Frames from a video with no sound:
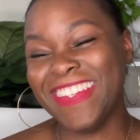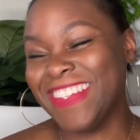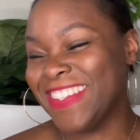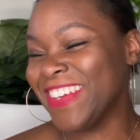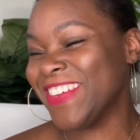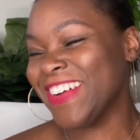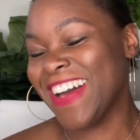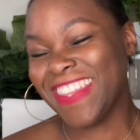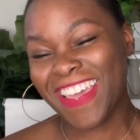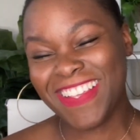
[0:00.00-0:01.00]

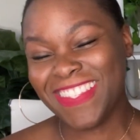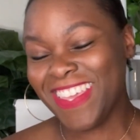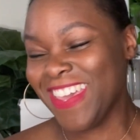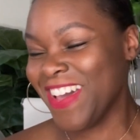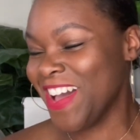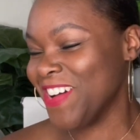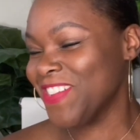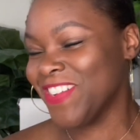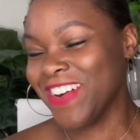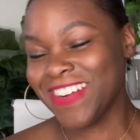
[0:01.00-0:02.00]
Y'all, like I said, I
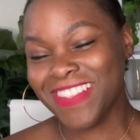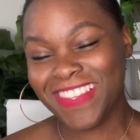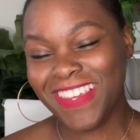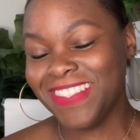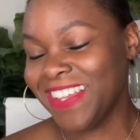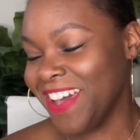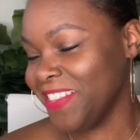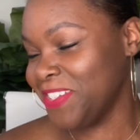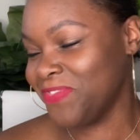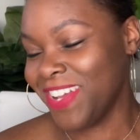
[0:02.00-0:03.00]
wholeheartedly
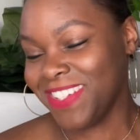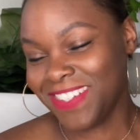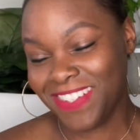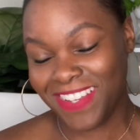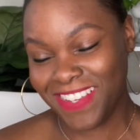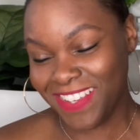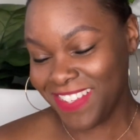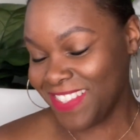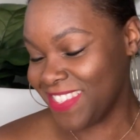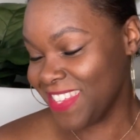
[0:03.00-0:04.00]
acknowledge my
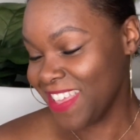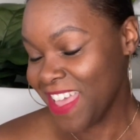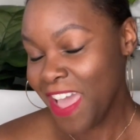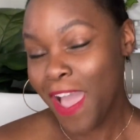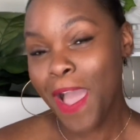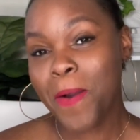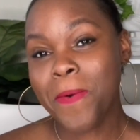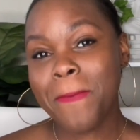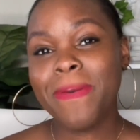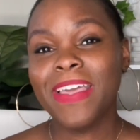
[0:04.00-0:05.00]
shenanigans. I
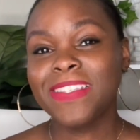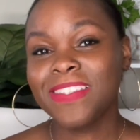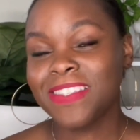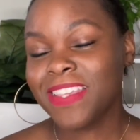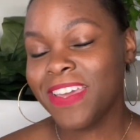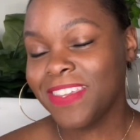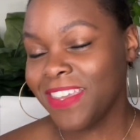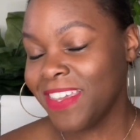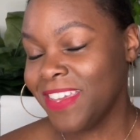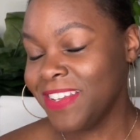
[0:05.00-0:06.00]
went back to the site
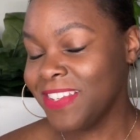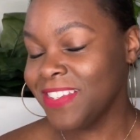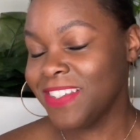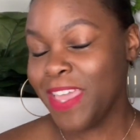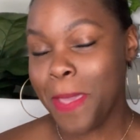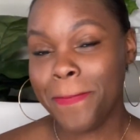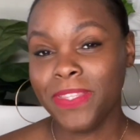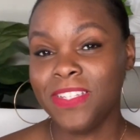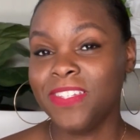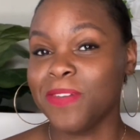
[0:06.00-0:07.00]
again,
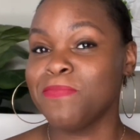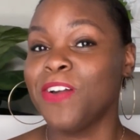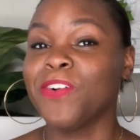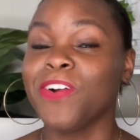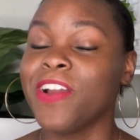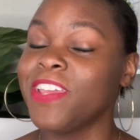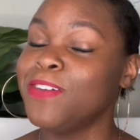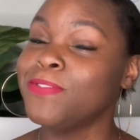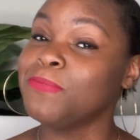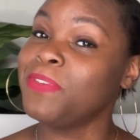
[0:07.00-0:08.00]
happened to check my cart,
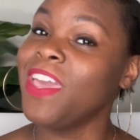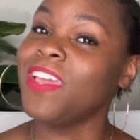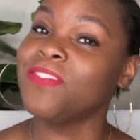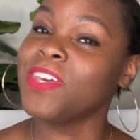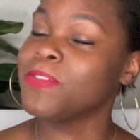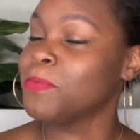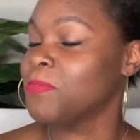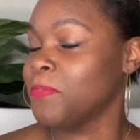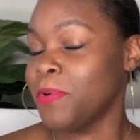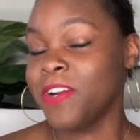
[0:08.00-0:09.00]
it was back and available
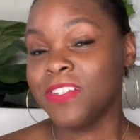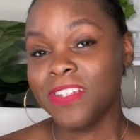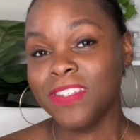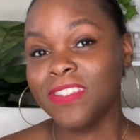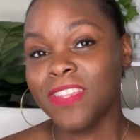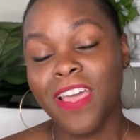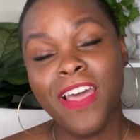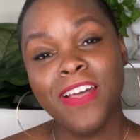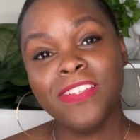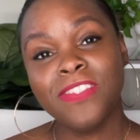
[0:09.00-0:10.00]
for purchase,
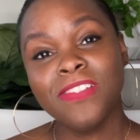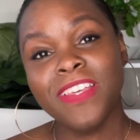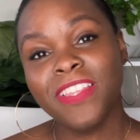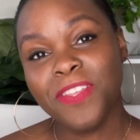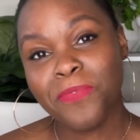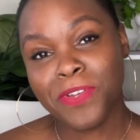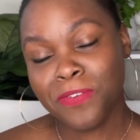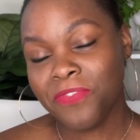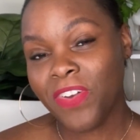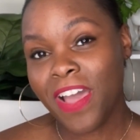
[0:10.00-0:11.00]
still at the
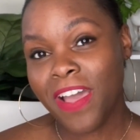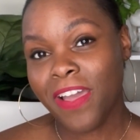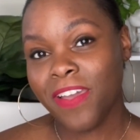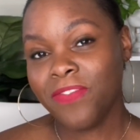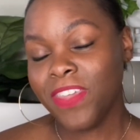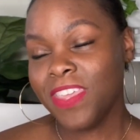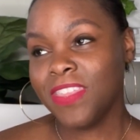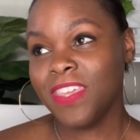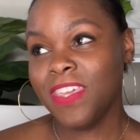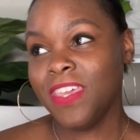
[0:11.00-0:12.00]
105,
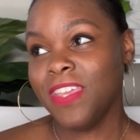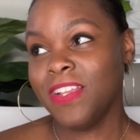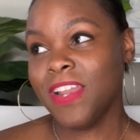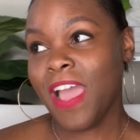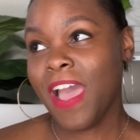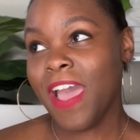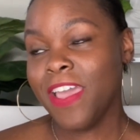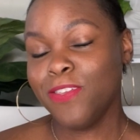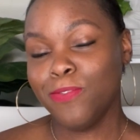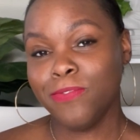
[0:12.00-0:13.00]
and then
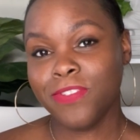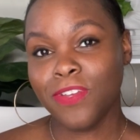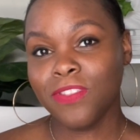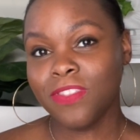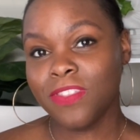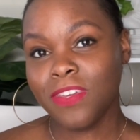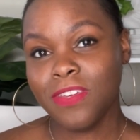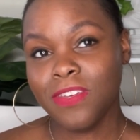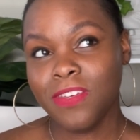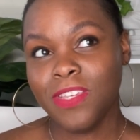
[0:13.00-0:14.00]
I used
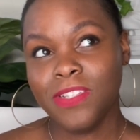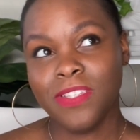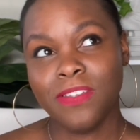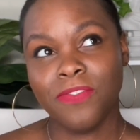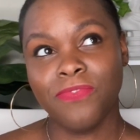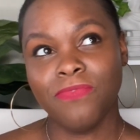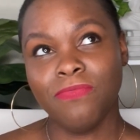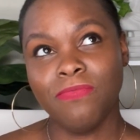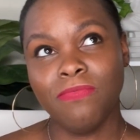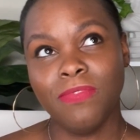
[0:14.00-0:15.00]

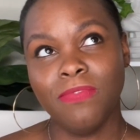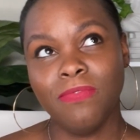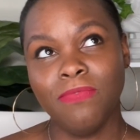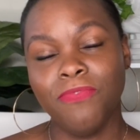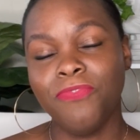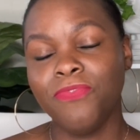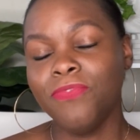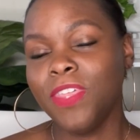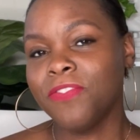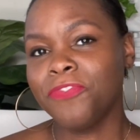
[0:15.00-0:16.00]

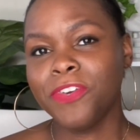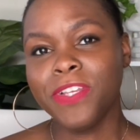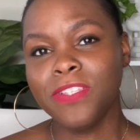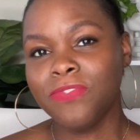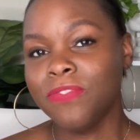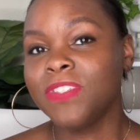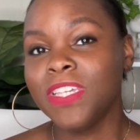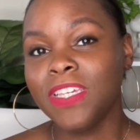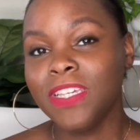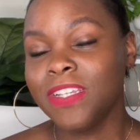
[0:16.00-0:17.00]
the Friends
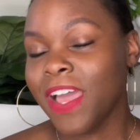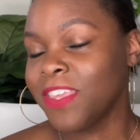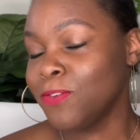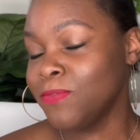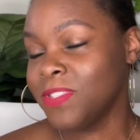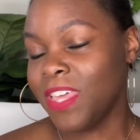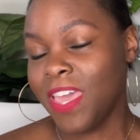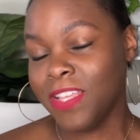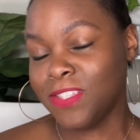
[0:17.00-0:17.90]
15, I used that.